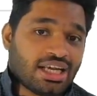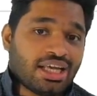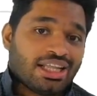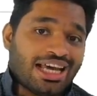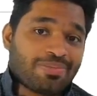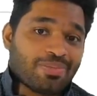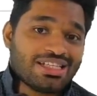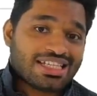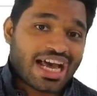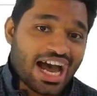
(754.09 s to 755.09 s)
That means it
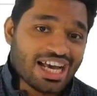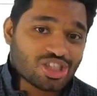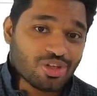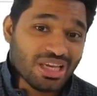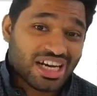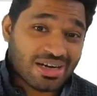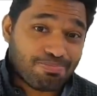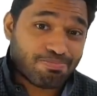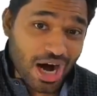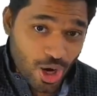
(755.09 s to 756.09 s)
has to be
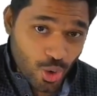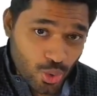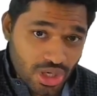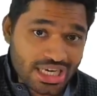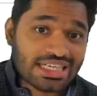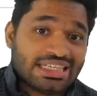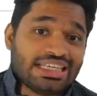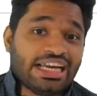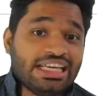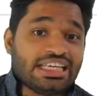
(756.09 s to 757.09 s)
above
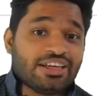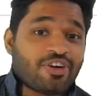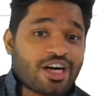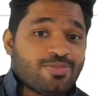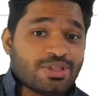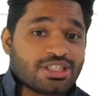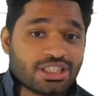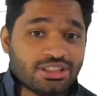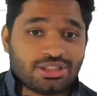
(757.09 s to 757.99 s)
95%,